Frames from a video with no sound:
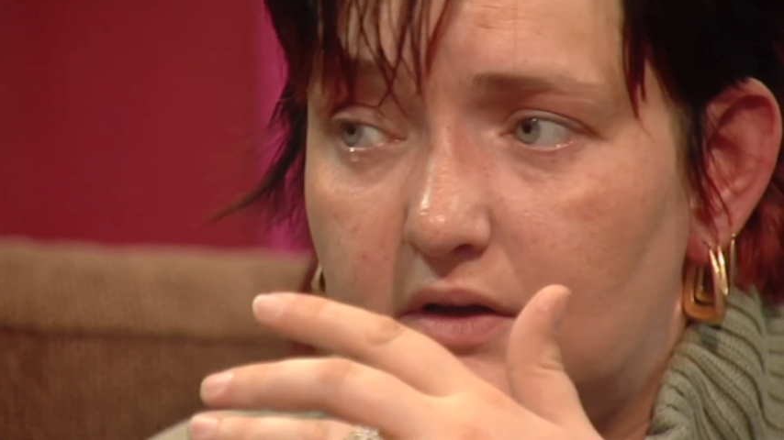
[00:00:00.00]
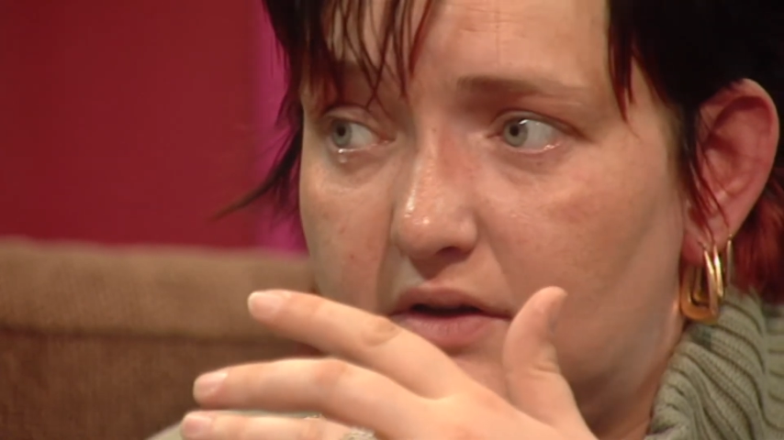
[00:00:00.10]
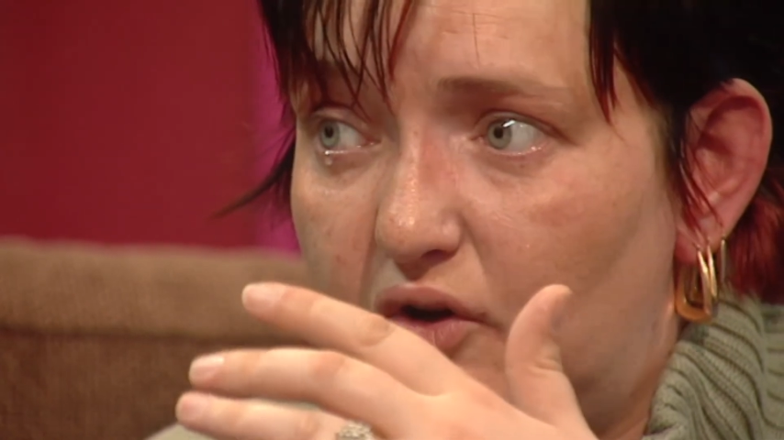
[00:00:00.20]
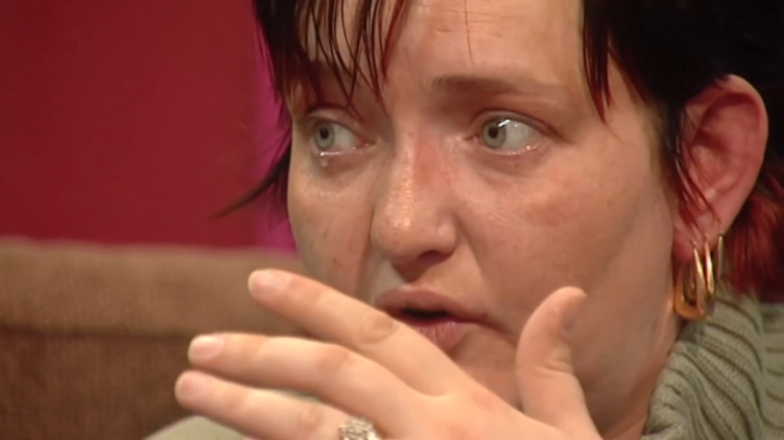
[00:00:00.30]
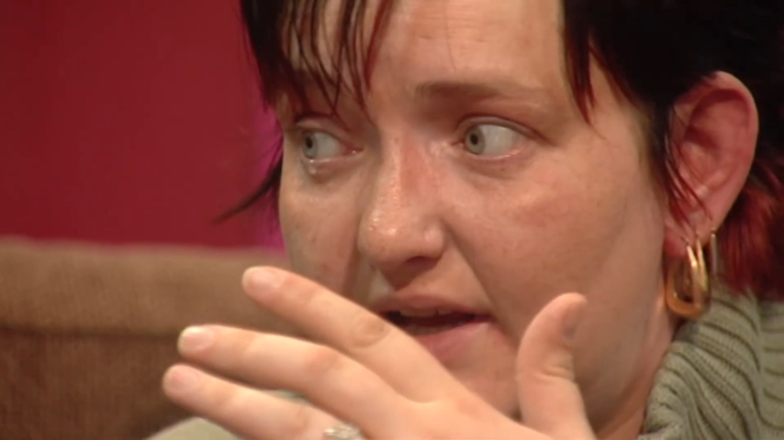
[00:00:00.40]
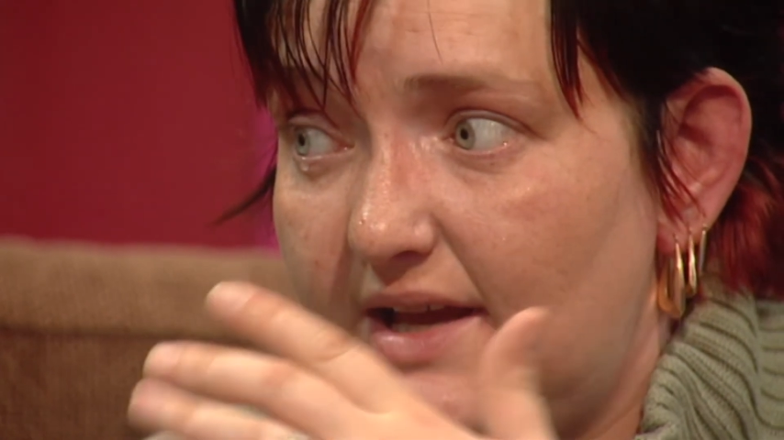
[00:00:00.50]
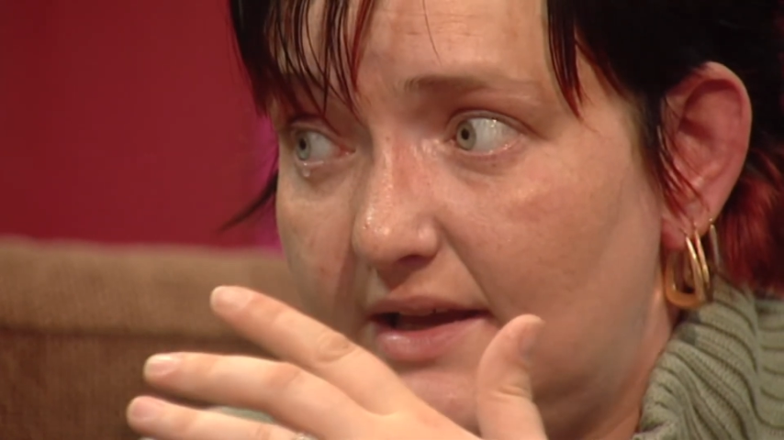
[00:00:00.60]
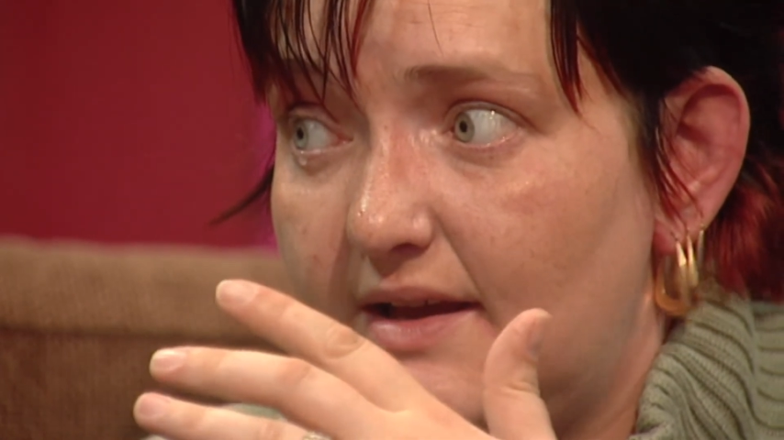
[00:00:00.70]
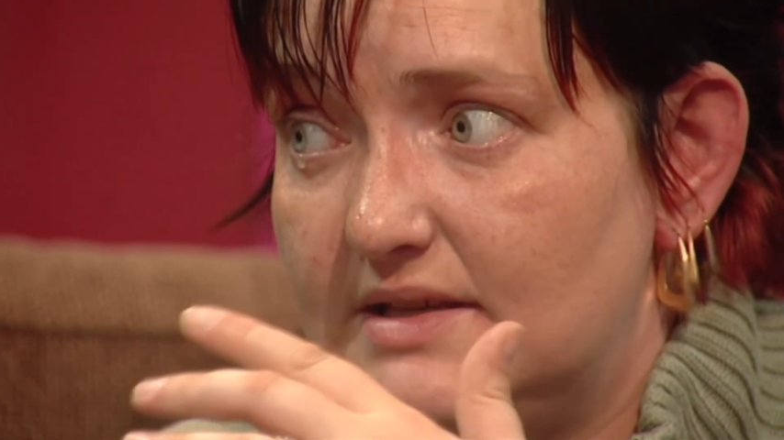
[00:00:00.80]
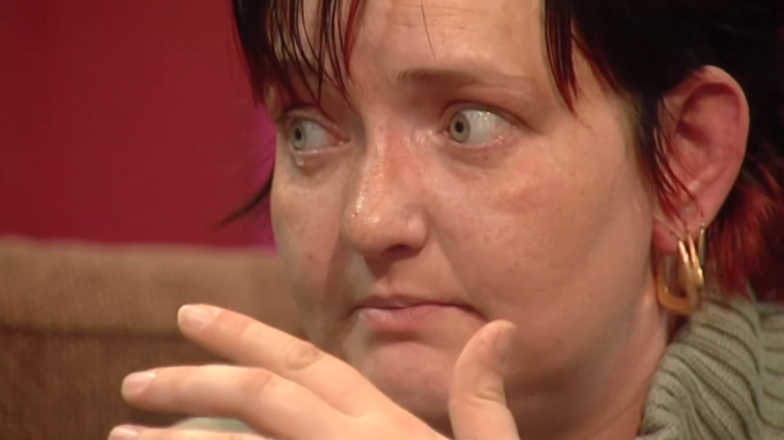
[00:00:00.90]
you know, and it
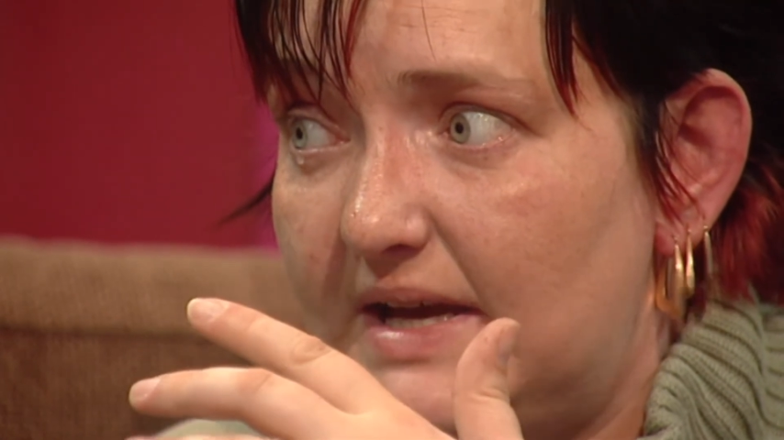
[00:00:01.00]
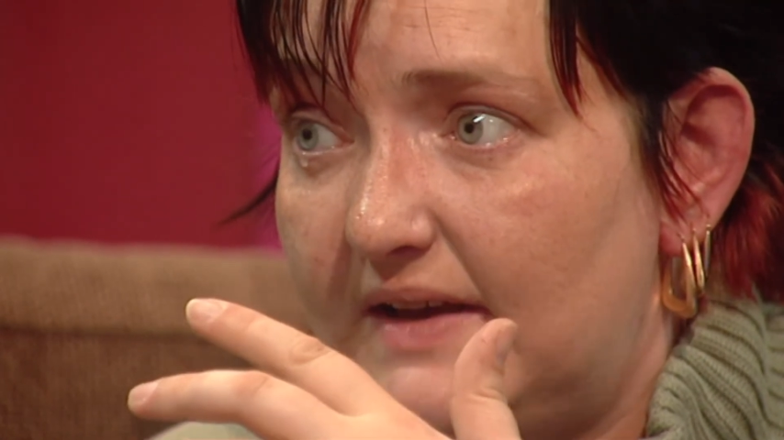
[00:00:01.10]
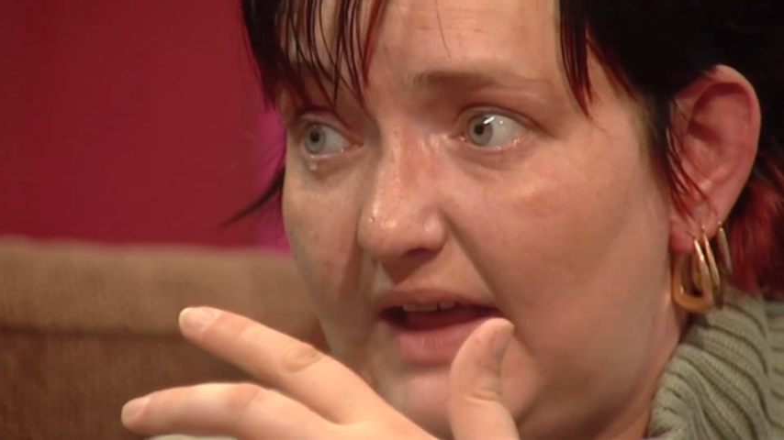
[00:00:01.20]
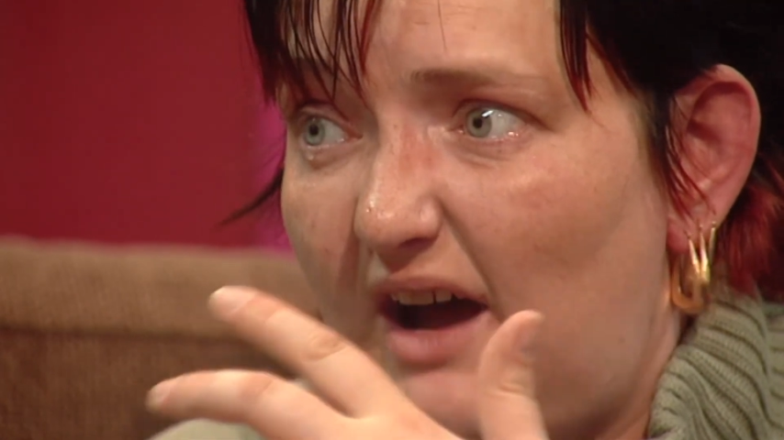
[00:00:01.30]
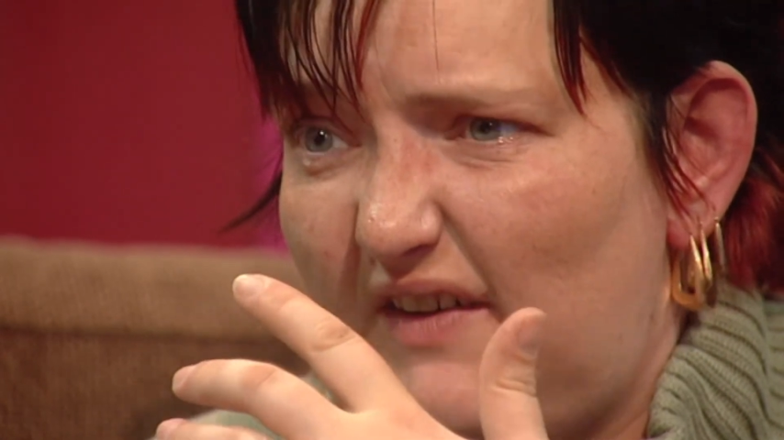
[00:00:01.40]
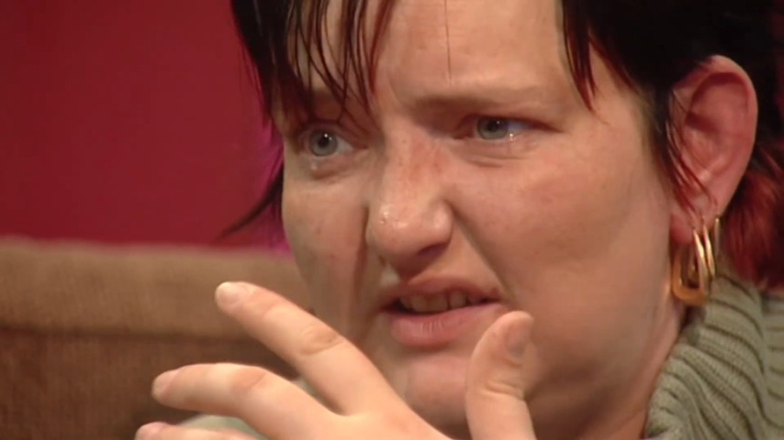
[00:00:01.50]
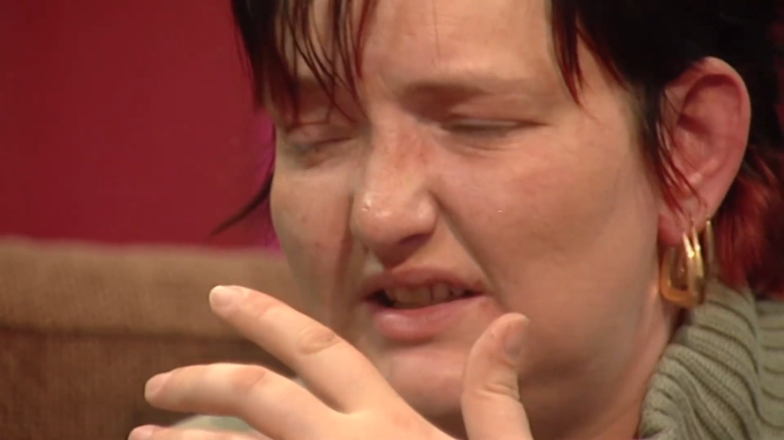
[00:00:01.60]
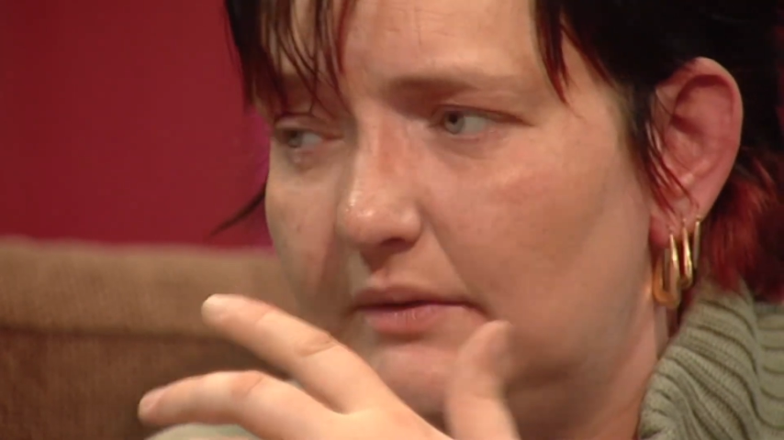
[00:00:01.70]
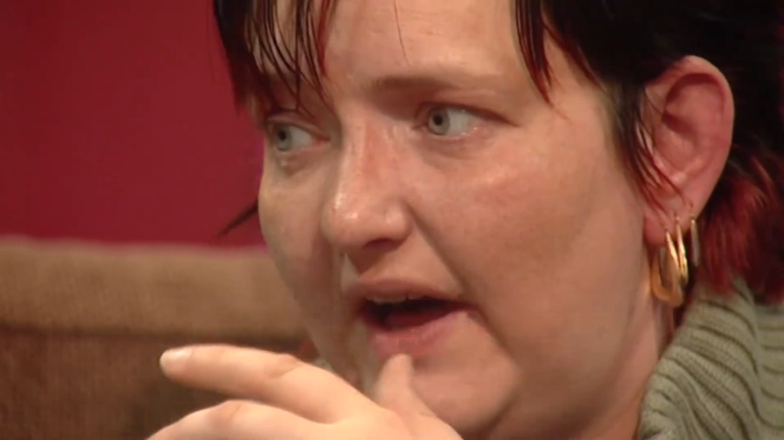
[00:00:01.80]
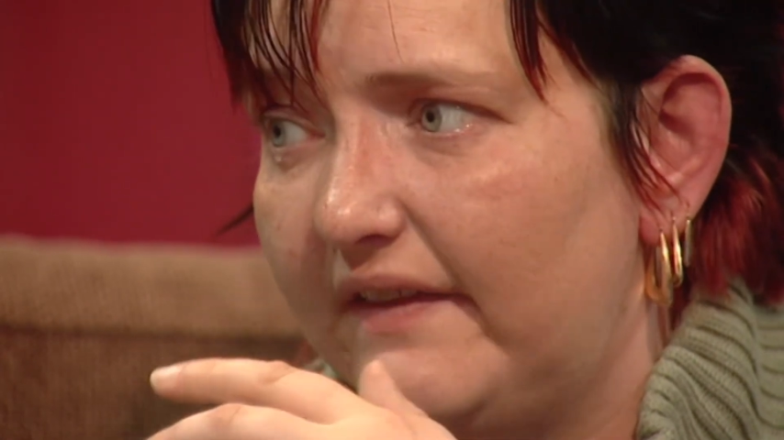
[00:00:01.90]
is me, and that I've had to
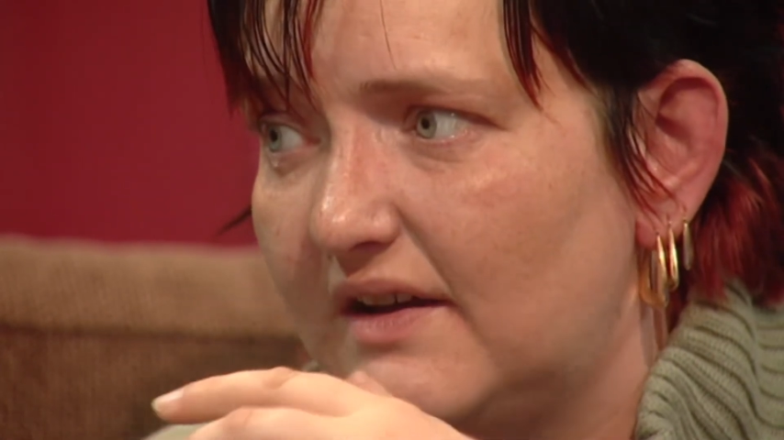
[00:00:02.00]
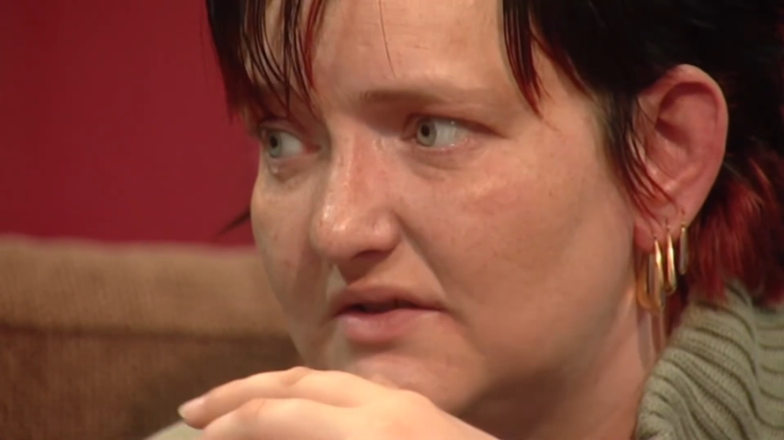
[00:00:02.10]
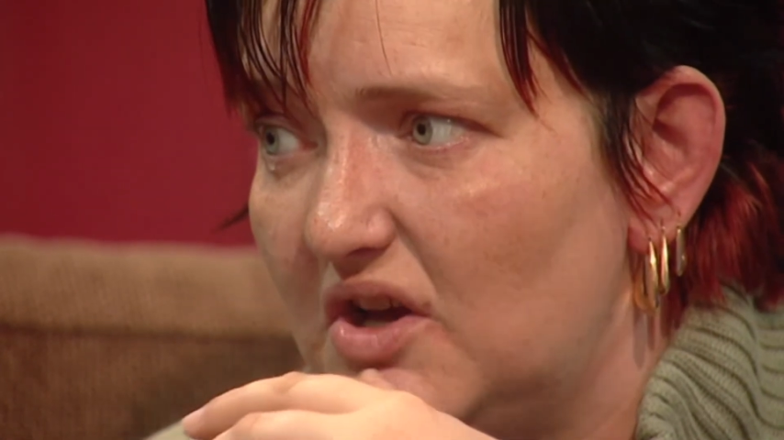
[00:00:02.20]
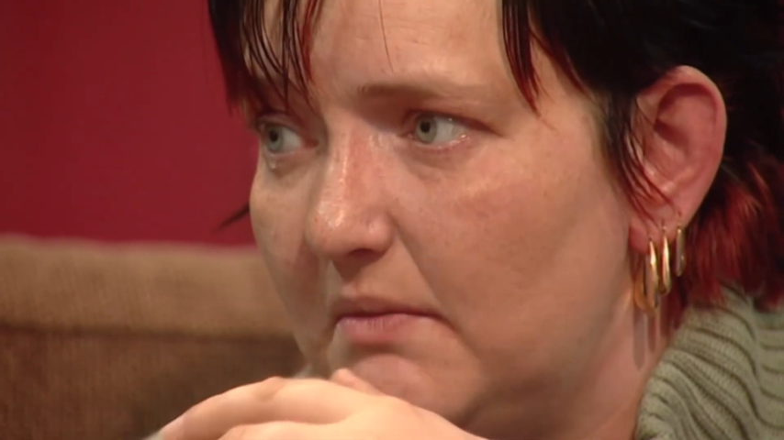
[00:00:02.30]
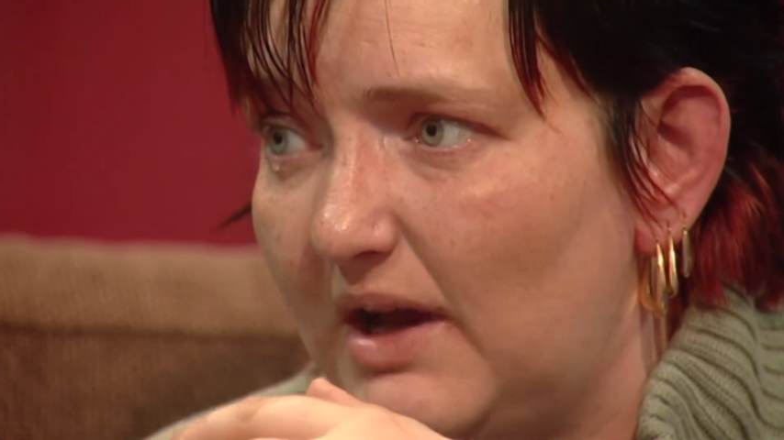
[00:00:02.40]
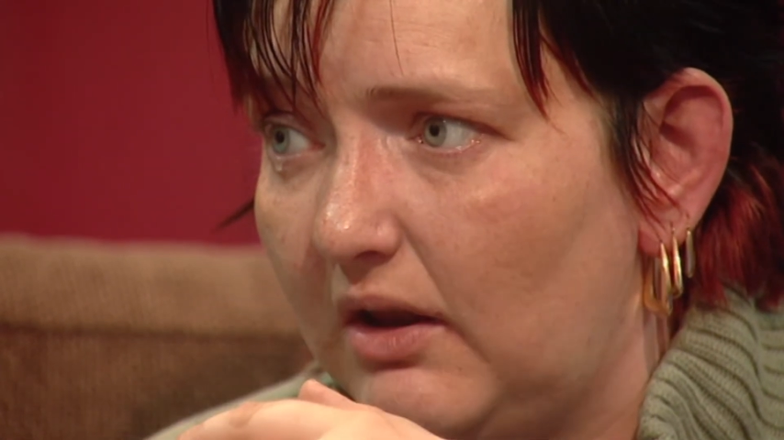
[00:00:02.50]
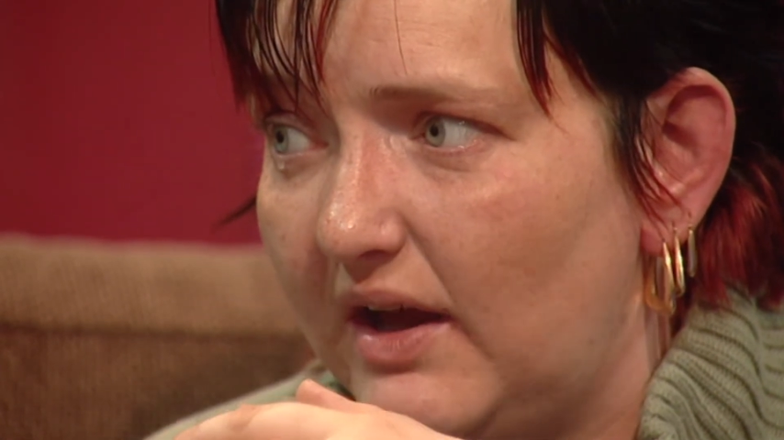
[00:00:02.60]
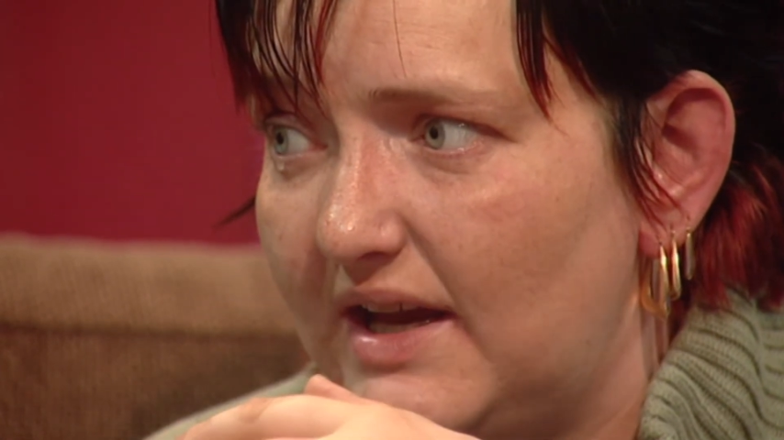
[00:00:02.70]
deal with that, and that's hurt me a lot.